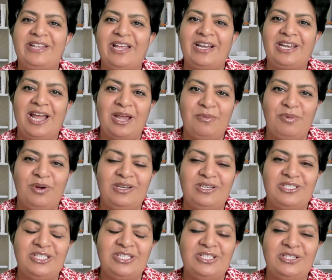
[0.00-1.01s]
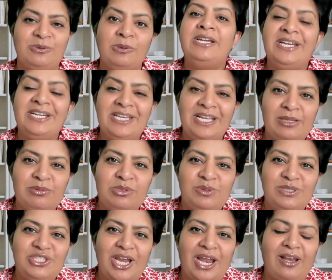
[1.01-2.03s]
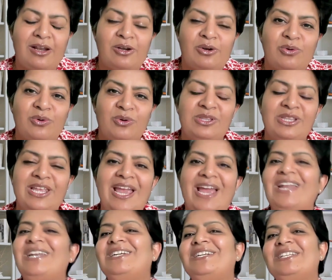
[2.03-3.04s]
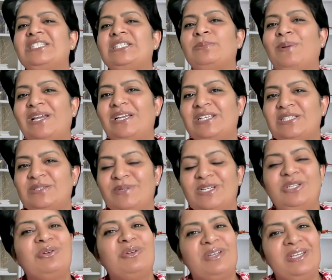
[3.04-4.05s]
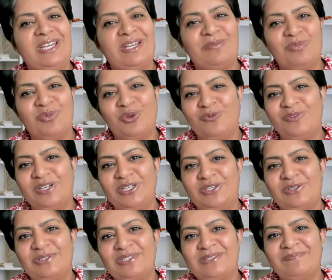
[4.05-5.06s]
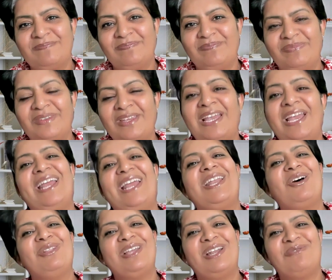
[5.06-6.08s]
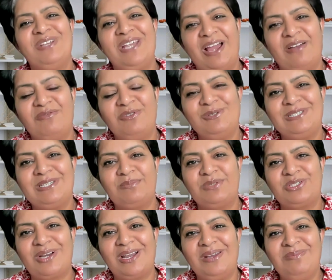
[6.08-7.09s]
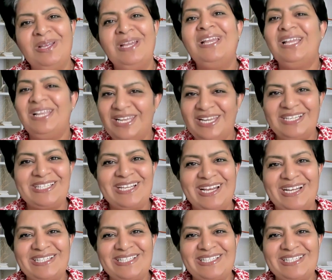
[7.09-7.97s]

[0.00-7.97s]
that I bring to you. It helps with channel growth and it inspires me to create more videos. And now that we have you subscribed, let's get